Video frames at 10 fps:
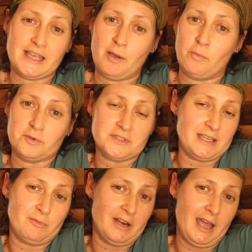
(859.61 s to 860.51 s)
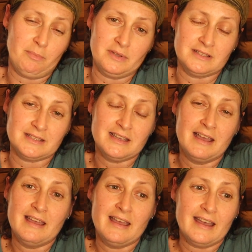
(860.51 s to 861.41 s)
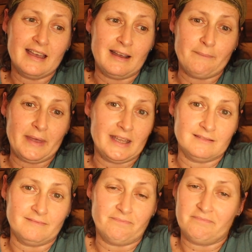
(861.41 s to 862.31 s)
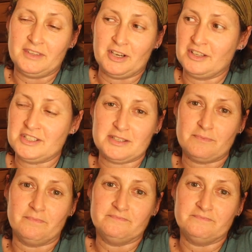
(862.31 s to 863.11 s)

and we'll see what happens, and just